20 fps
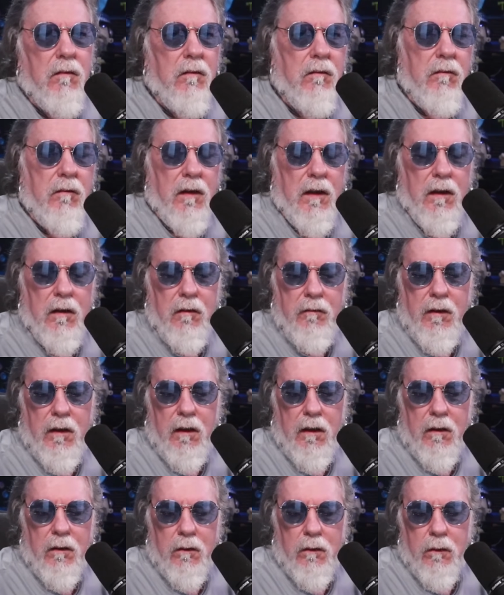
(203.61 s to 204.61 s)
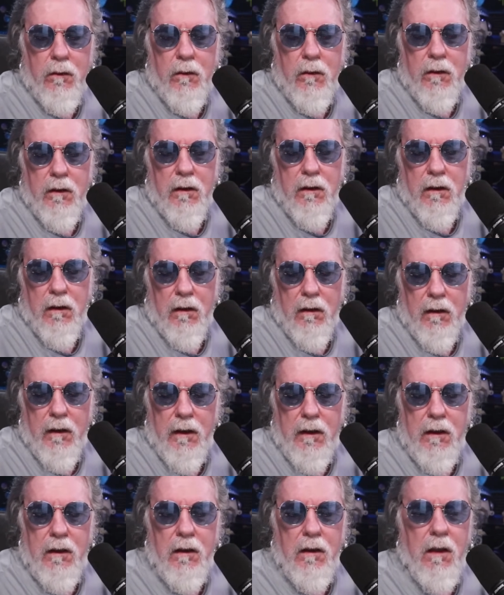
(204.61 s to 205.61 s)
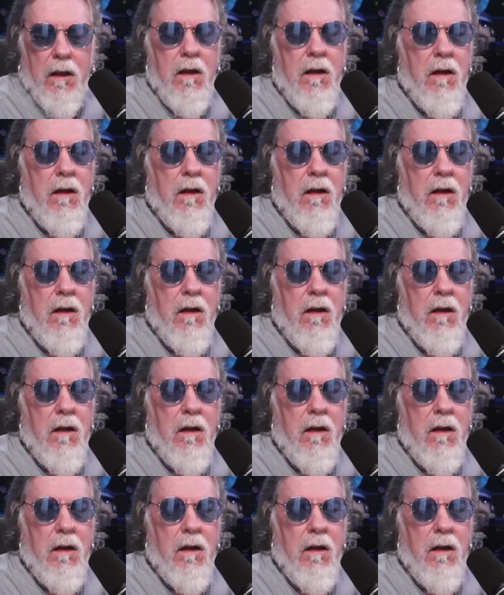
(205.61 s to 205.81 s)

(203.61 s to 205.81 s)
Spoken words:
Very, very cool young lady.